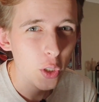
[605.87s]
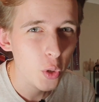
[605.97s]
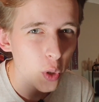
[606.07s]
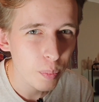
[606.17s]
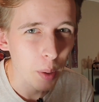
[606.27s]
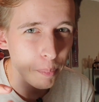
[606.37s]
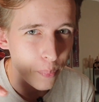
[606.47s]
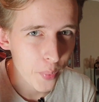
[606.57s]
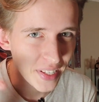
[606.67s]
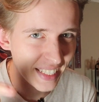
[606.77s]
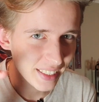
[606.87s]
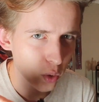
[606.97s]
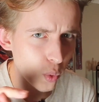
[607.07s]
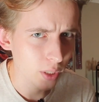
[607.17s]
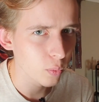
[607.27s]
can do it by pressing the
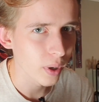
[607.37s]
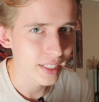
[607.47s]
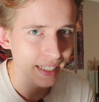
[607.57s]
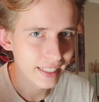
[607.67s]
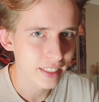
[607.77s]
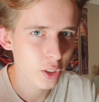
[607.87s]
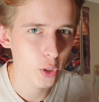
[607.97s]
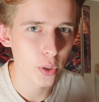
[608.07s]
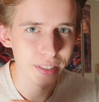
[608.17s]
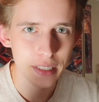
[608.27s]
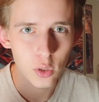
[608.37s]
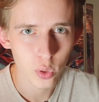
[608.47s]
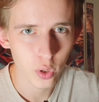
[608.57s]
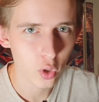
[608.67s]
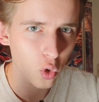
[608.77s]
red one. It turns into
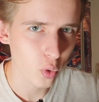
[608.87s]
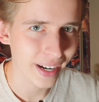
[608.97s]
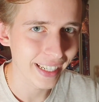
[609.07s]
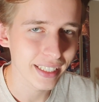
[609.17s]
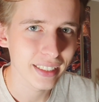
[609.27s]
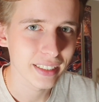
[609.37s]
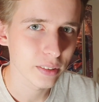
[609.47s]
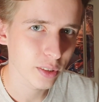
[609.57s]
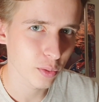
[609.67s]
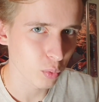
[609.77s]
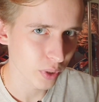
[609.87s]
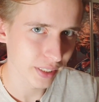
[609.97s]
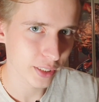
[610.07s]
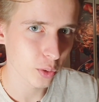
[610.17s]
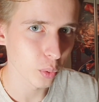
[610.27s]
gray it's
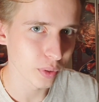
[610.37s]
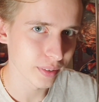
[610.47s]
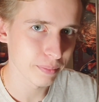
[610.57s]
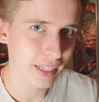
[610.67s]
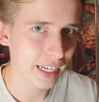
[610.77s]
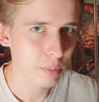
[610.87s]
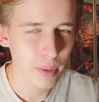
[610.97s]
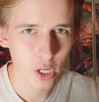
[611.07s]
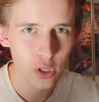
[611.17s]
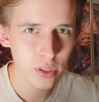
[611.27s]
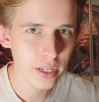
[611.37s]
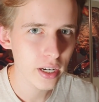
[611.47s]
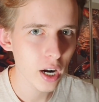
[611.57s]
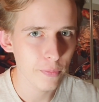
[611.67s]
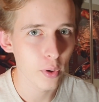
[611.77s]
really cool. The animation
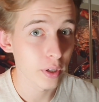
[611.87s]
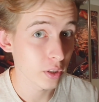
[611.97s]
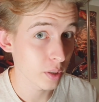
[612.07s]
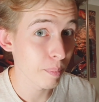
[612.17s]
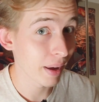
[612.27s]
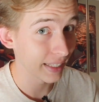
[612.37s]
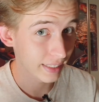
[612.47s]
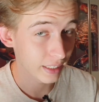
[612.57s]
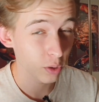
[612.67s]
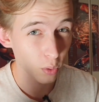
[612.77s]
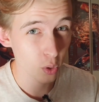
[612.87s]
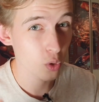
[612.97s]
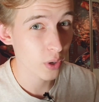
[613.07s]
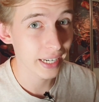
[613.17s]
there, I've heard it's amazing, so you should try